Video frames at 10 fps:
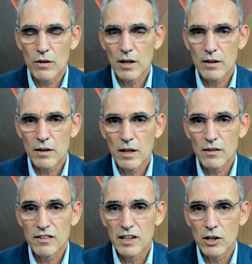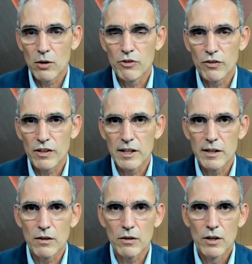and seek
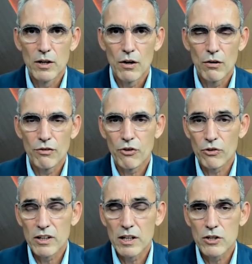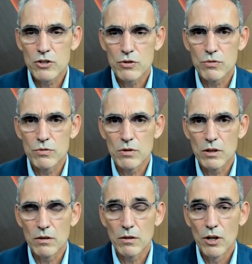obviously funding
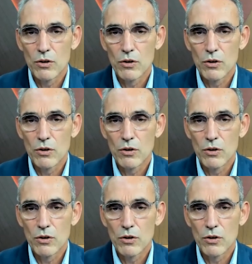to